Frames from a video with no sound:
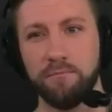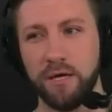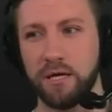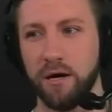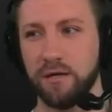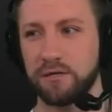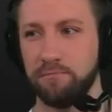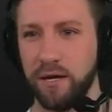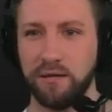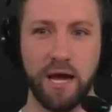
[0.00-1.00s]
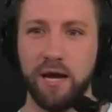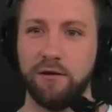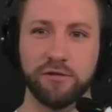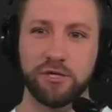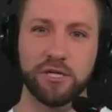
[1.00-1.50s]
because
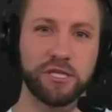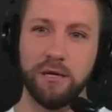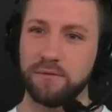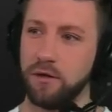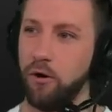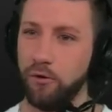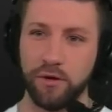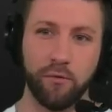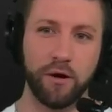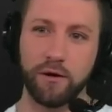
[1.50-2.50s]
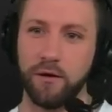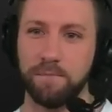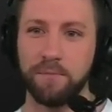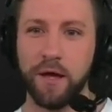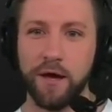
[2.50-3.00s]
McDaniels just seems the only one
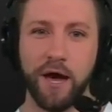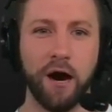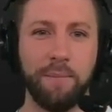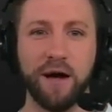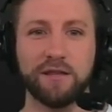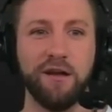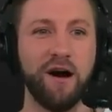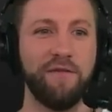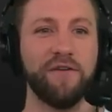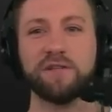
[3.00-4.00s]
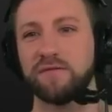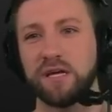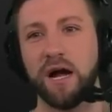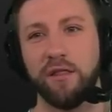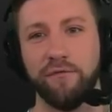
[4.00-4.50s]
to help out the offensive
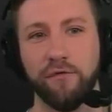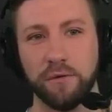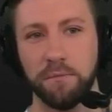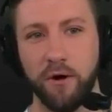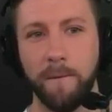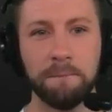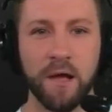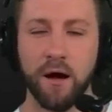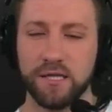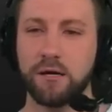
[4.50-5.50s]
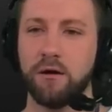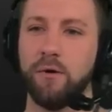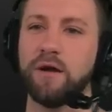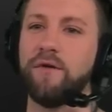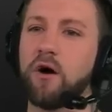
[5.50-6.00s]
side of the football. Let's go to
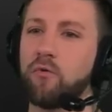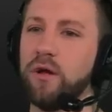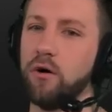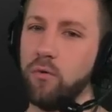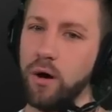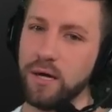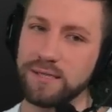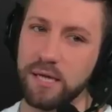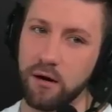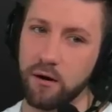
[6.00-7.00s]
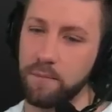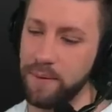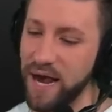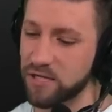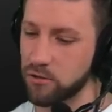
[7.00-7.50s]
one of our real ones here.
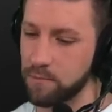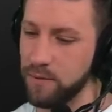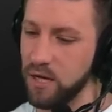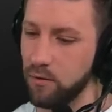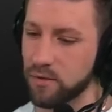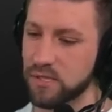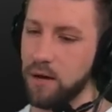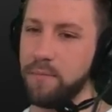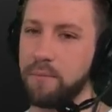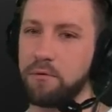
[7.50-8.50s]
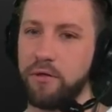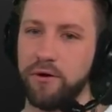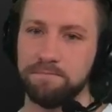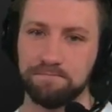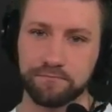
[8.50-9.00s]
Patrick B. What's up, my
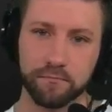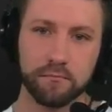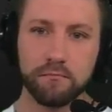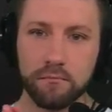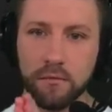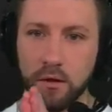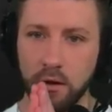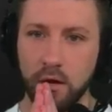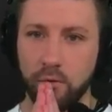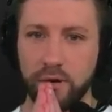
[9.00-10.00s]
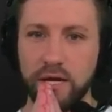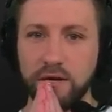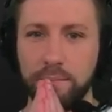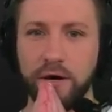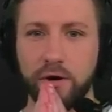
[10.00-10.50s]
brother? We need
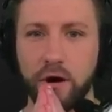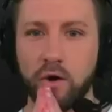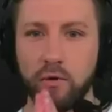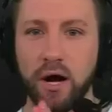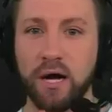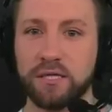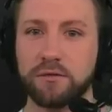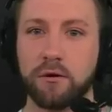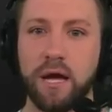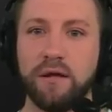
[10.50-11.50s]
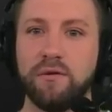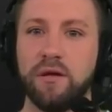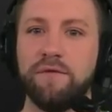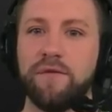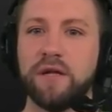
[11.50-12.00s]
to build our roster and
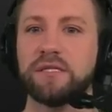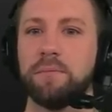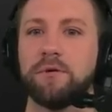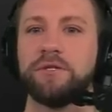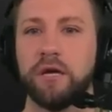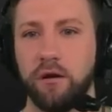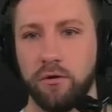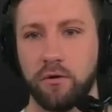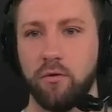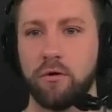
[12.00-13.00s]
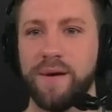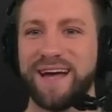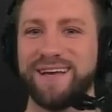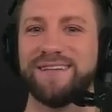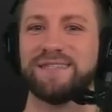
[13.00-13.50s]
defense in particular.
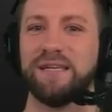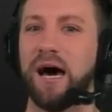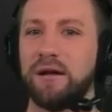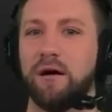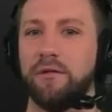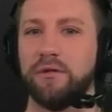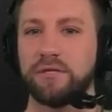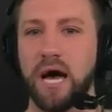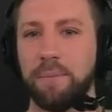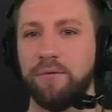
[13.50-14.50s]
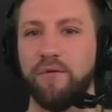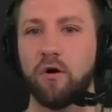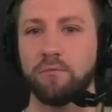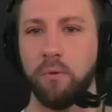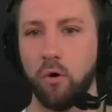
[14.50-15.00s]
Quarterback is not on the top of
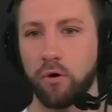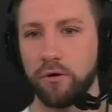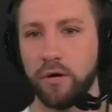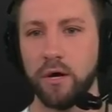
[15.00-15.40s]
our board,